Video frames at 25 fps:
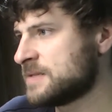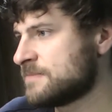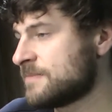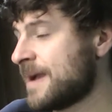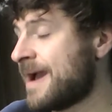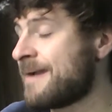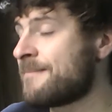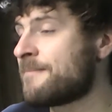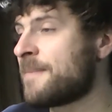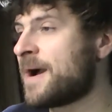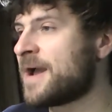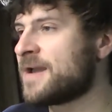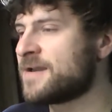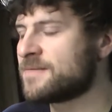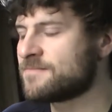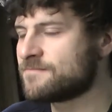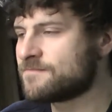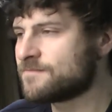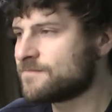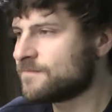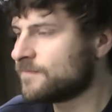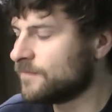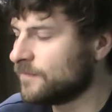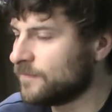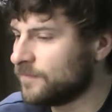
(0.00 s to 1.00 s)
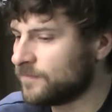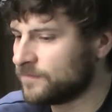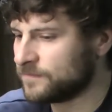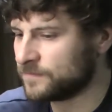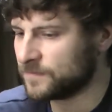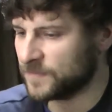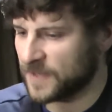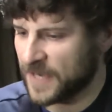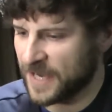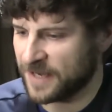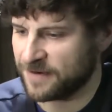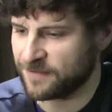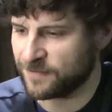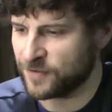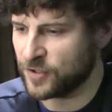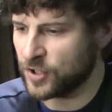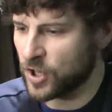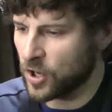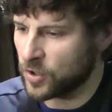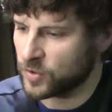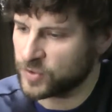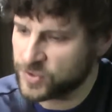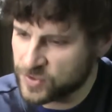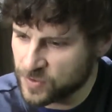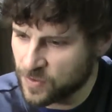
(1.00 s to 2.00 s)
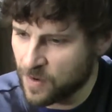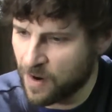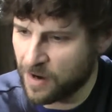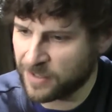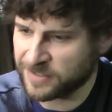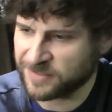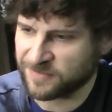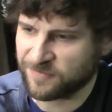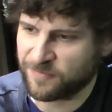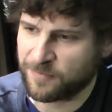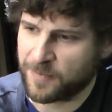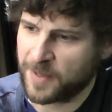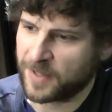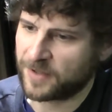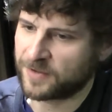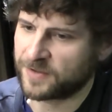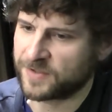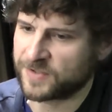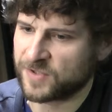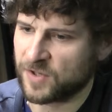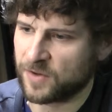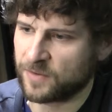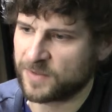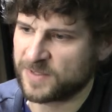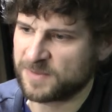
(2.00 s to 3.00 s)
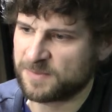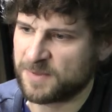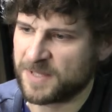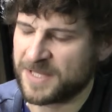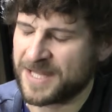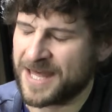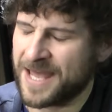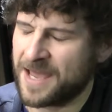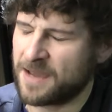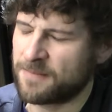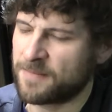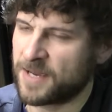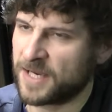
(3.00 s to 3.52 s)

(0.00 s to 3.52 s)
My, my kind of go-to octave pedal has always been the